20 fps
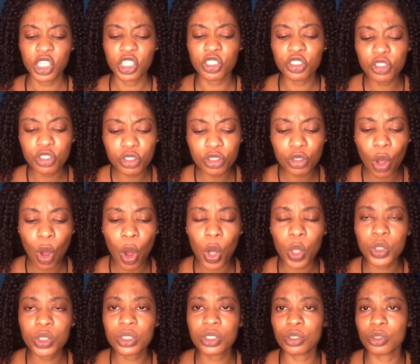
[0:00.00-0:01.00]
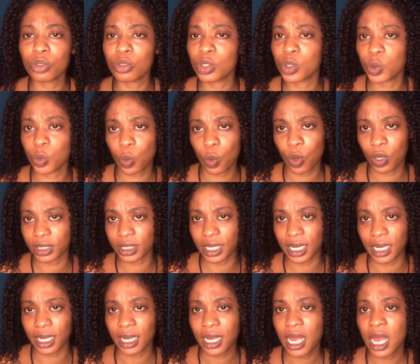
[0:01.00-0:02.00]
you don't use water
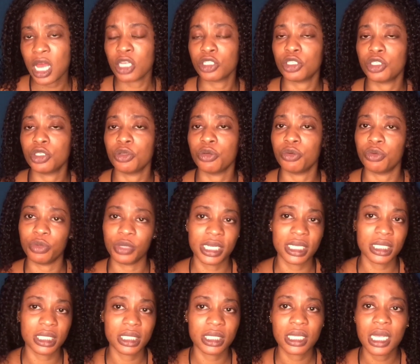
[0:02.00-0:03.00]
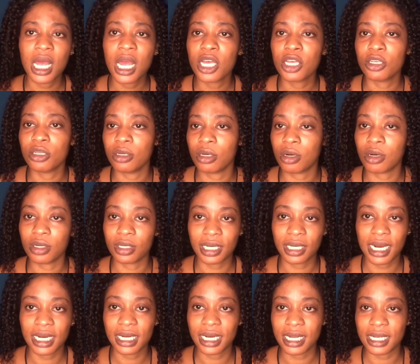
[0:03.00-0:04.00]
to rinse your
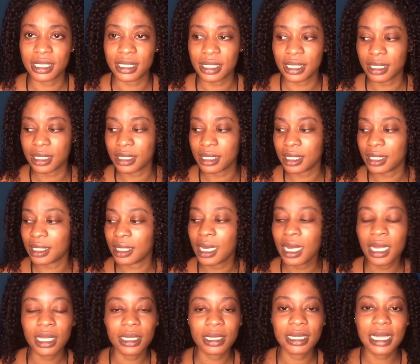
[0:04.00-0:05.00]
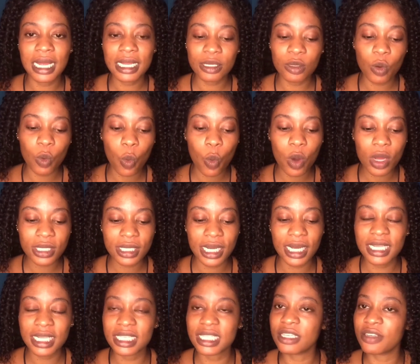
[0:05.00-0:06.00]
contact lenses. That water
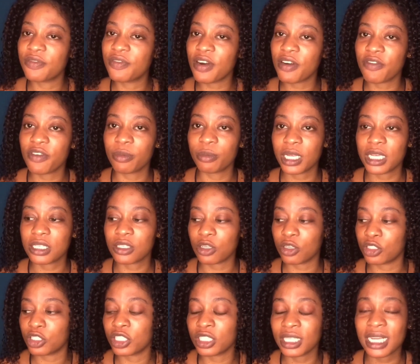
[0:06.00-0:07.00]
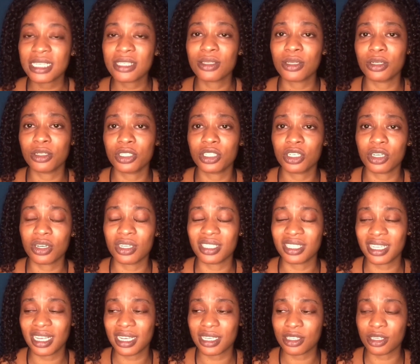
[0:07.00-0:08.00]
is different from that solution. That solution
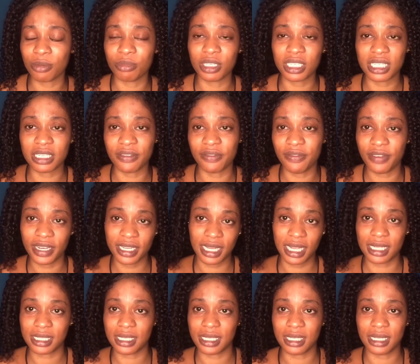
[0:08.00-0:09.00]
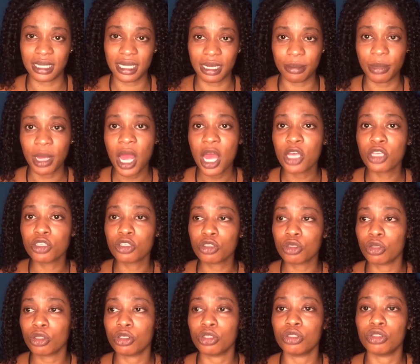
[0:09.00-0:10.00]
contains some disinfectants in them, so
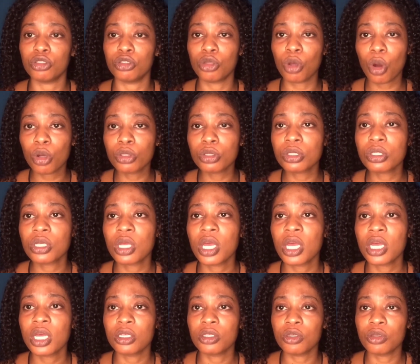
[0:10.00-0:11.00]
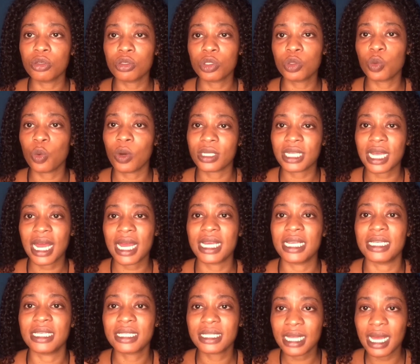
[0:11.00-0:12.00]
you don't use water
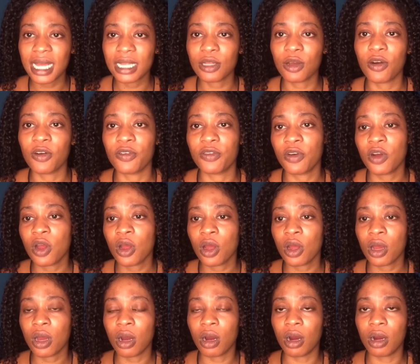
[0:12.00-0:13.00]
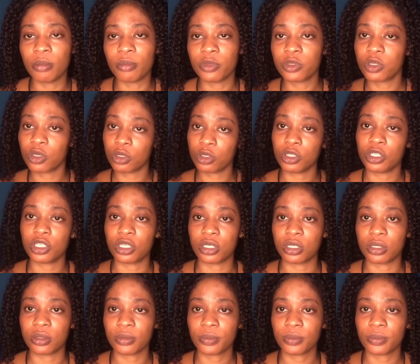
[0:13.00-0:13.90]
instead of solution.